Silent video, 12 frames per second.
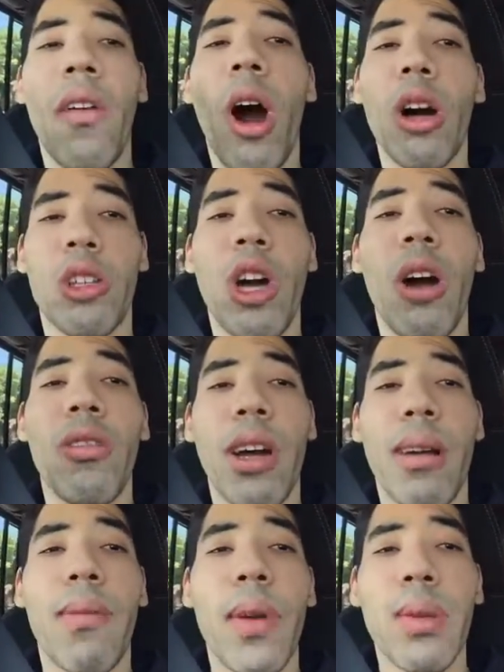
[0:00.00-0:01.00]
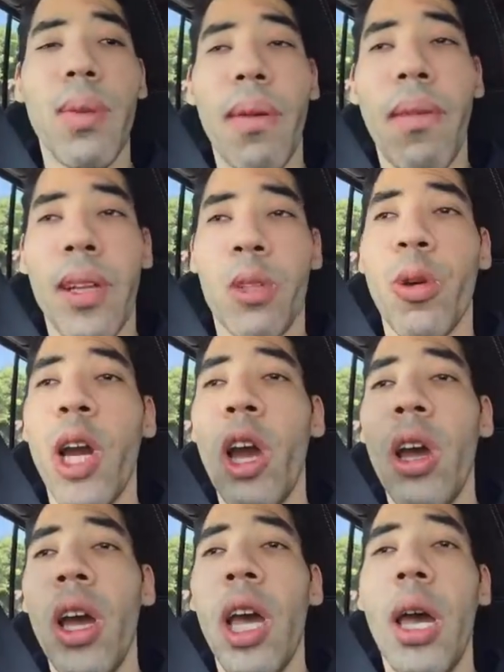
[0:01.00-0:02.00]
Also, I'm on Facebook, on
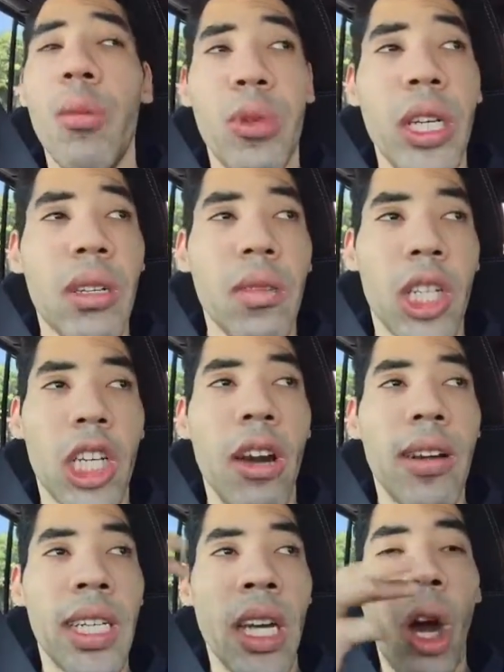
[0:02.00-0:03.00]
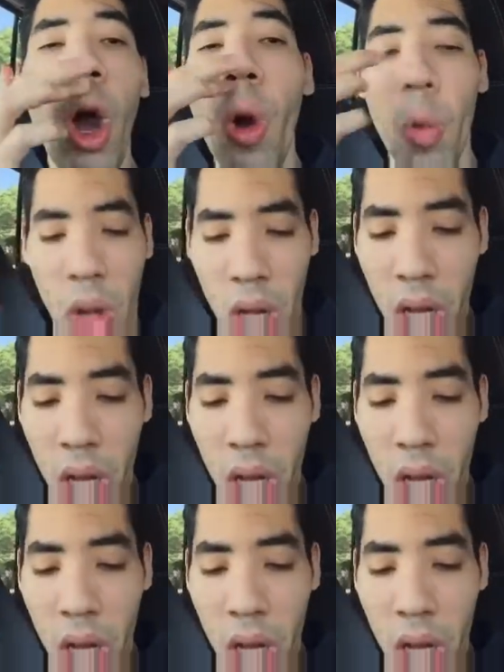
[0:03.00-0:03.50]
Twitter, and please don't subscribe to the channel. Oh!